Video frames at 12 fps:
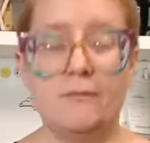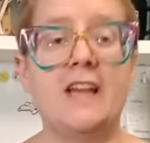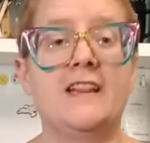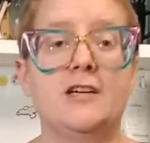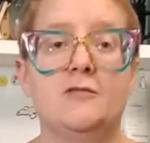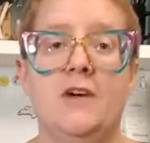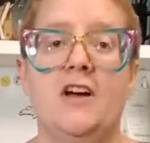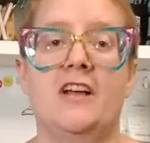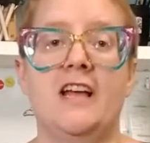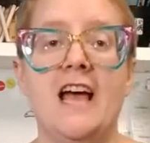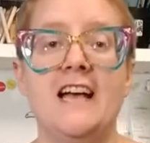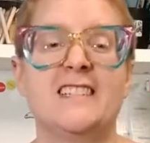My little
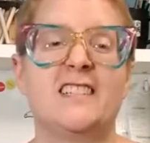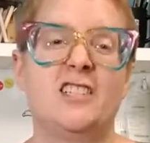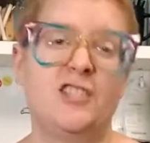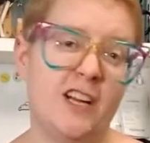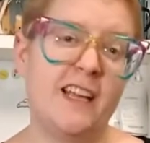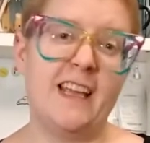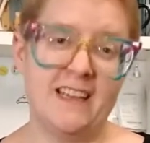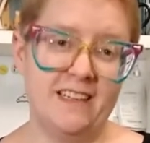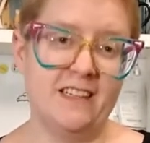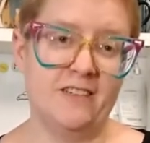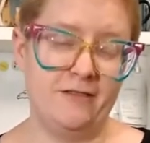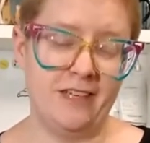Monica has
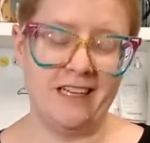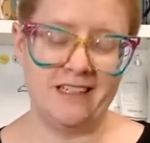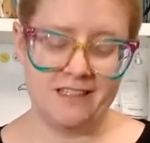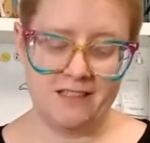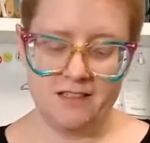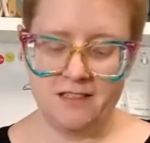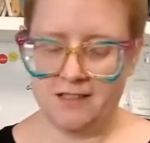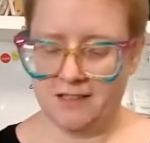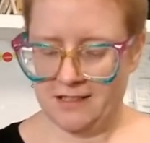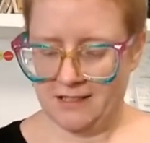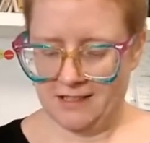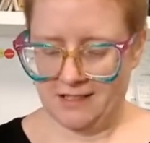gigantic feet.
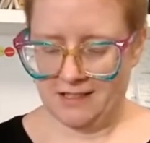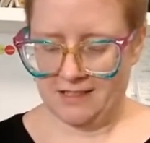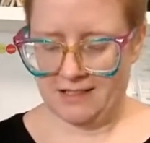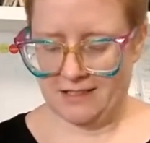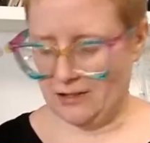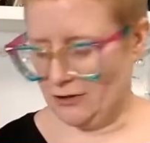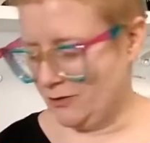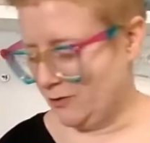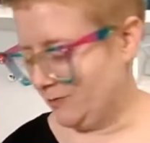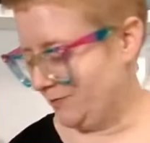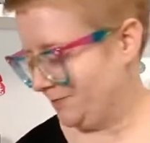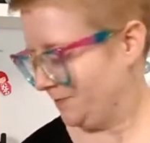
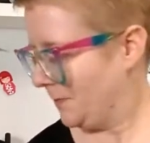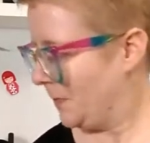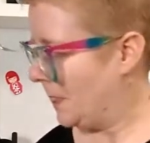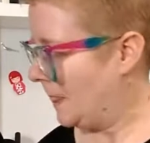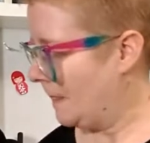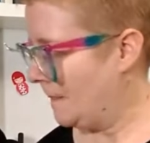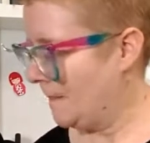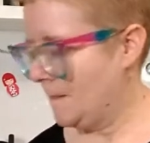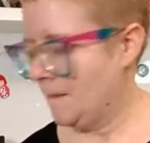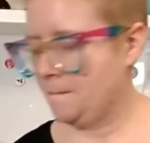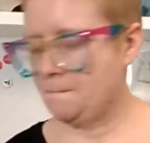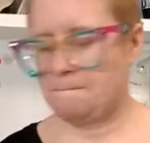So,
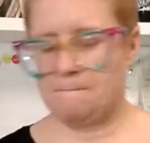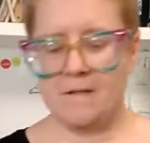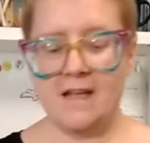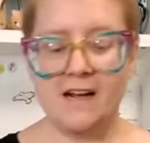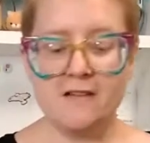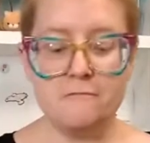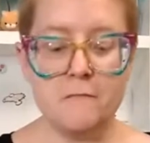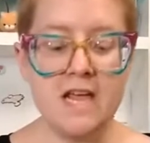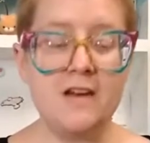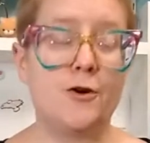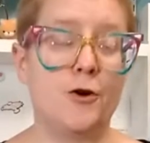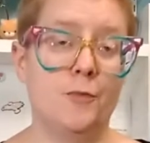and I've
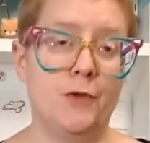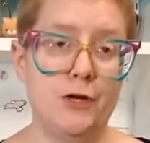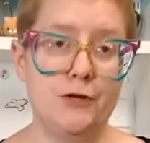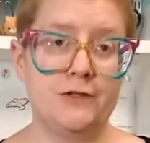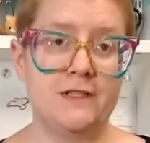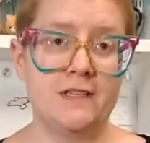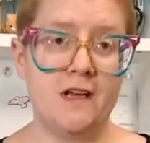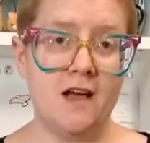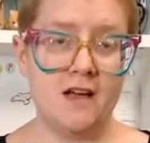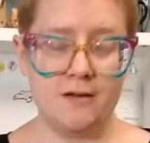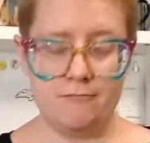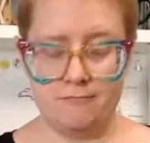made her boots.
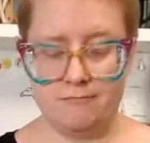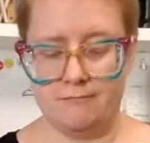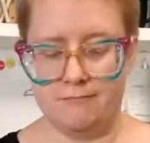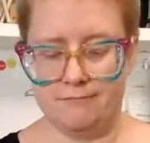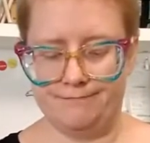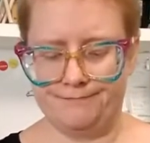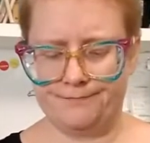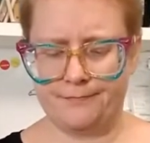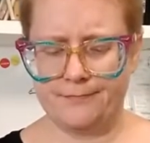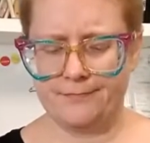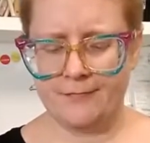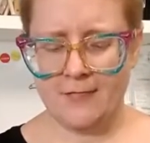I am
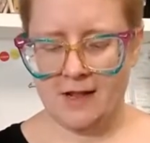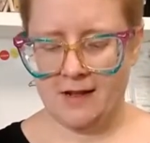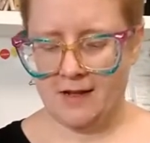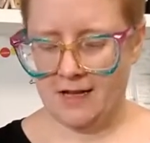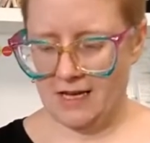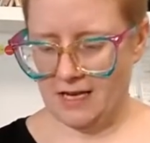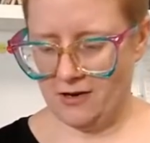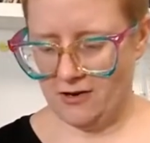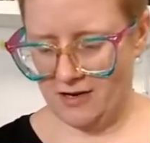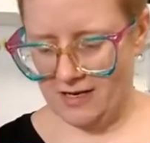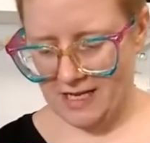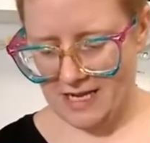an
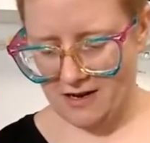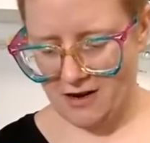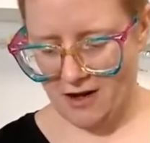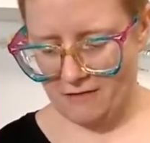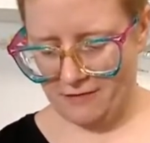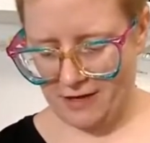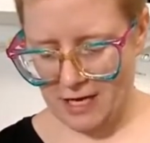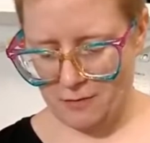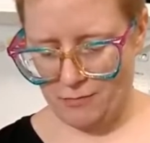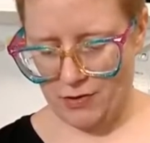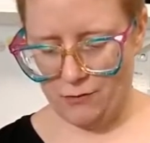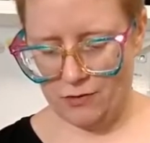on again, off
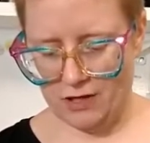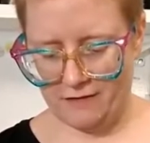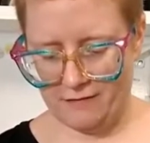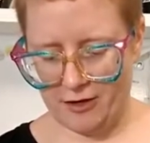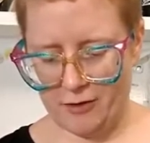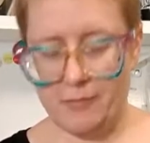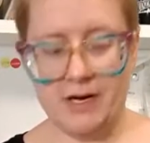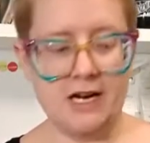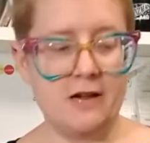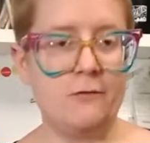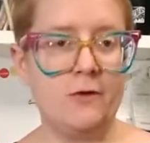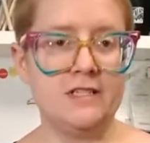again boot lover, but
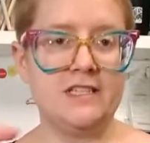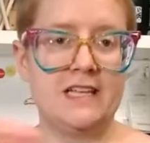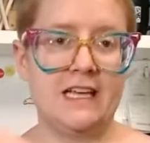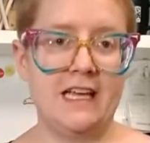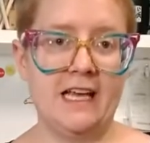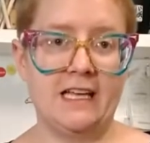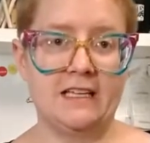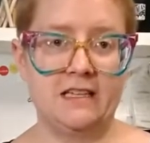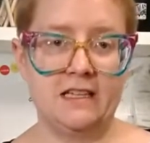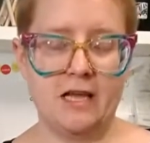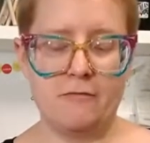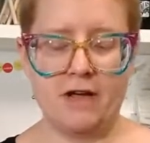I was thinking
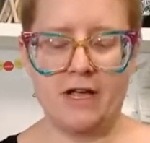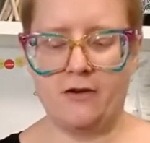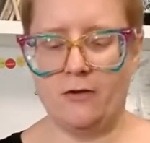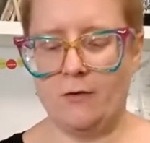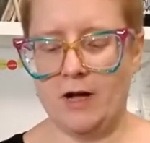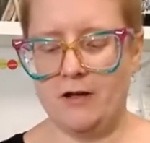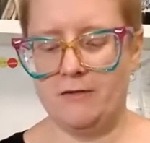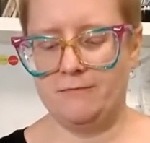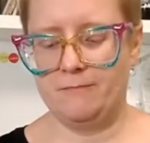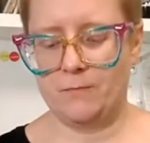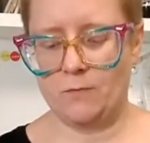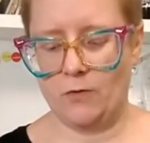they might go
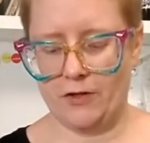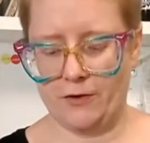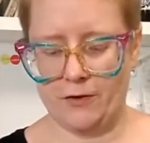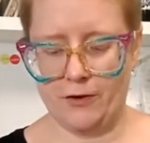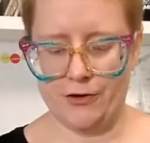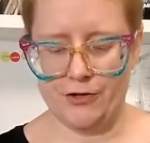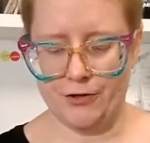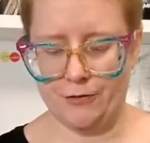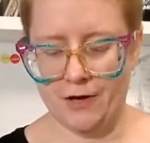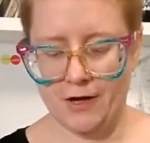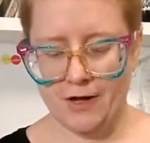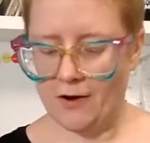well with her too.
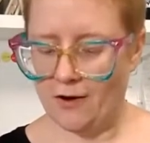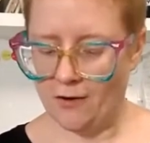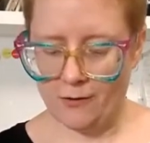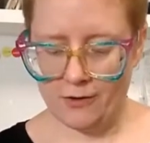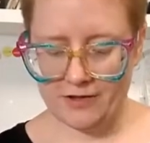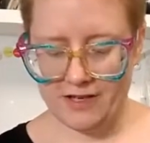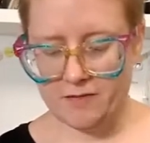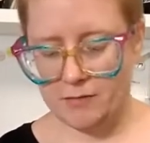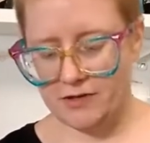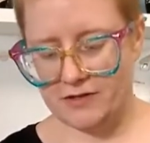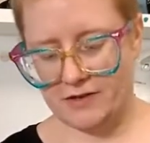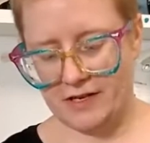Oh, and these
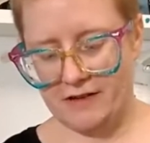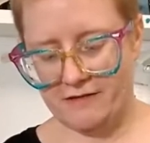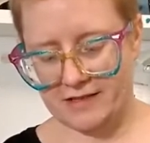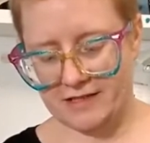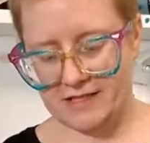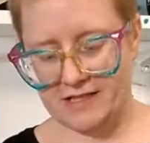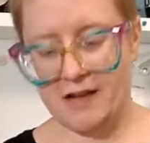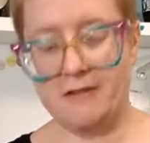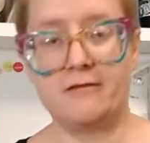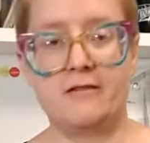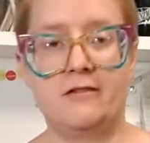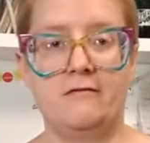boots are even
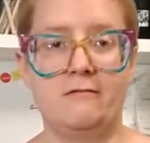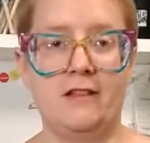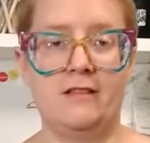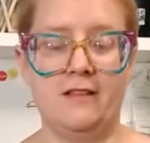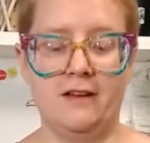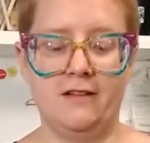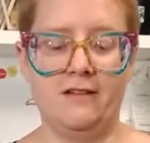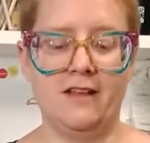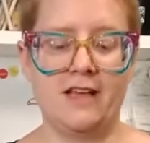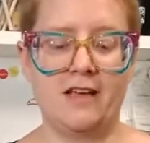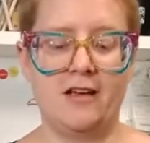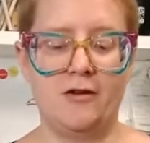stuffed with little
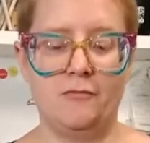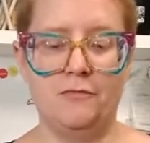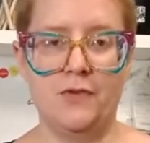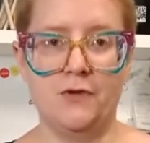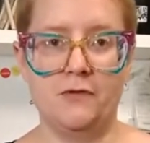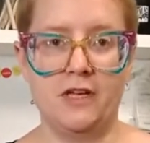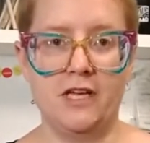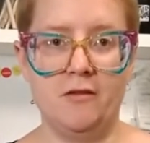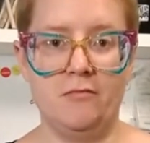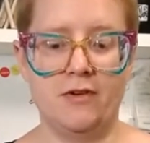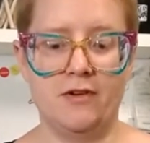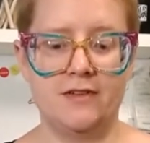like boot
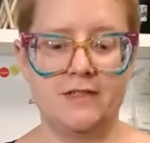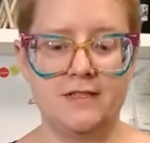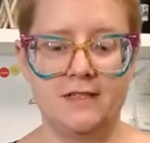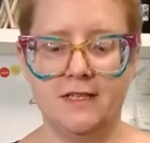keepers.